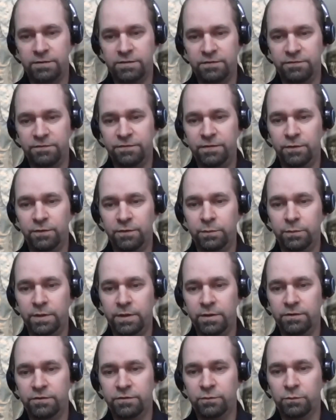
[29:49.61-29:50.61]
Did it feel
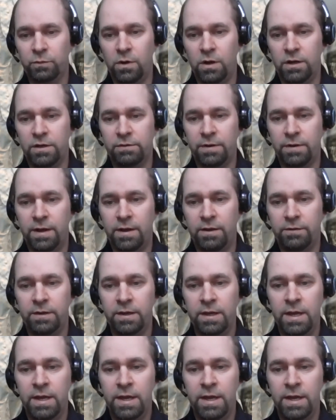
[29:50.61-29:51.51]
weird to walk around